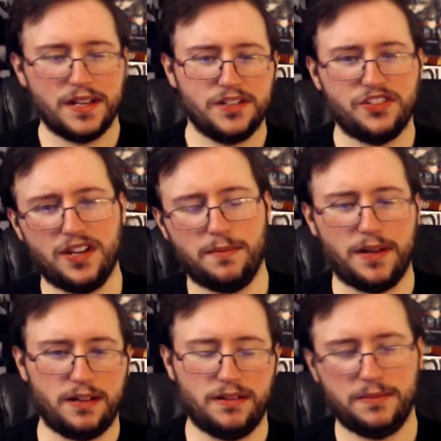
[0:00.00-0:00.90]
Jam
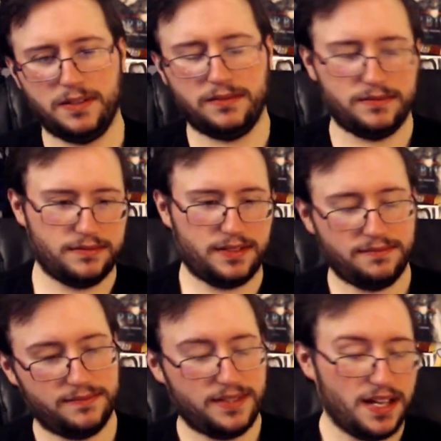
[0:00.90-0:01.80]
out a little bit. Yeah.
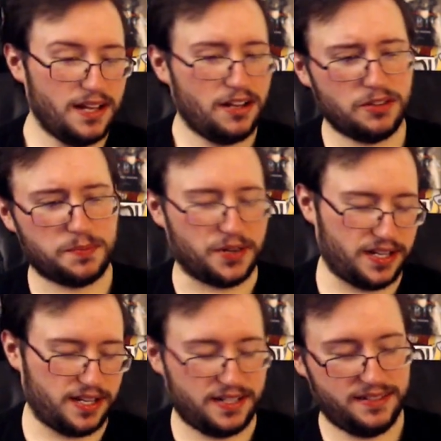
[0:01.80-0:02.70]
That's pretty
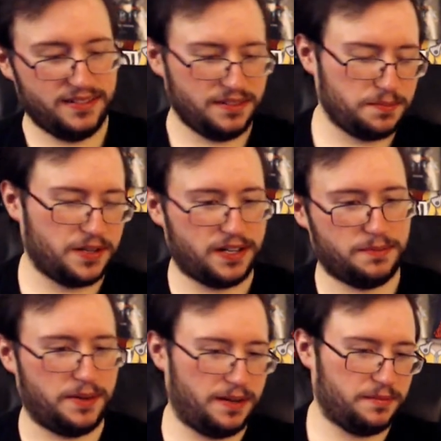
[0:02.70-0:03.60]
good. That's pretty good
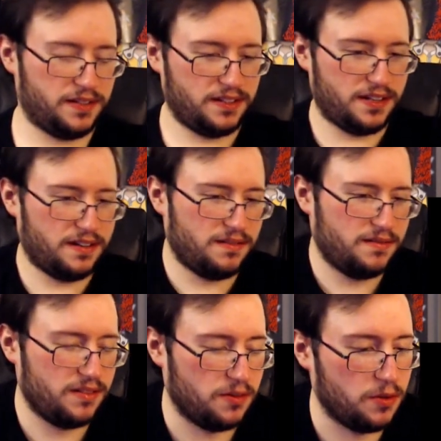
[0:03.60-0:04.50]
memes. You know,
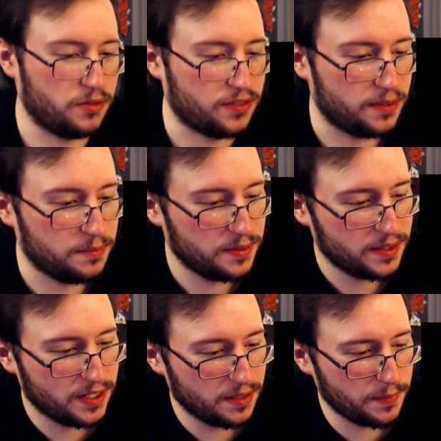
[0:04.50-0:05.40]
a little wholesome.
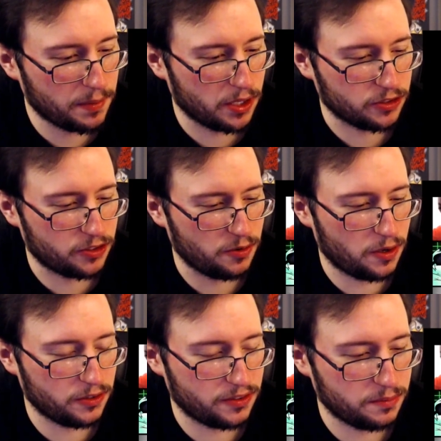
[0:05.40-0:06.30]
Maybe a little too
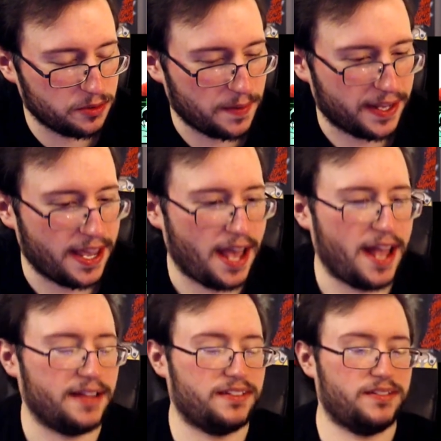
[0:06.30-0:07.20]
wholesome. Too many
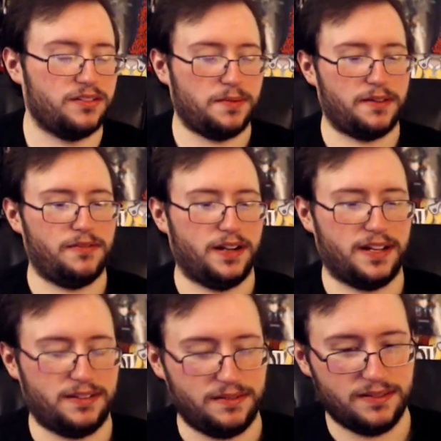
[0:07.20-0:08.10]
cats. Too many
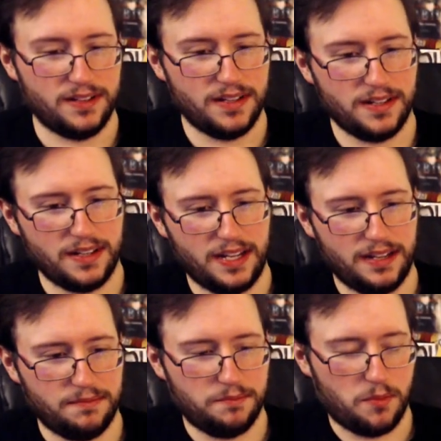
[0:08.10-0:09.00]
fucking
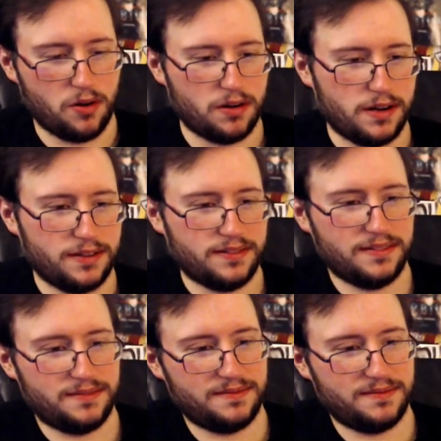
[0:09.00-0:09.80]
morons.